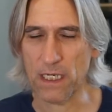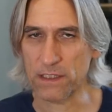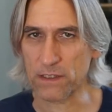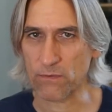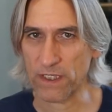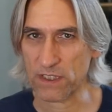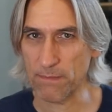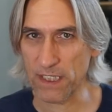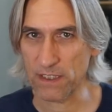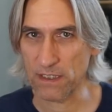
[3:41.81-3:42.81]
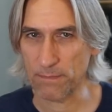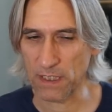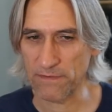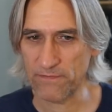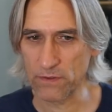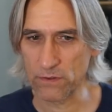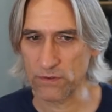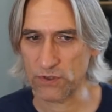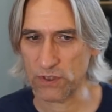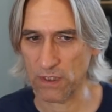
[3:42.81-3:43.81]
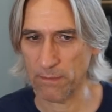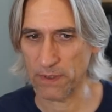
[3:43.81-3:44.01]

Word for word: underestimated by Firouzja,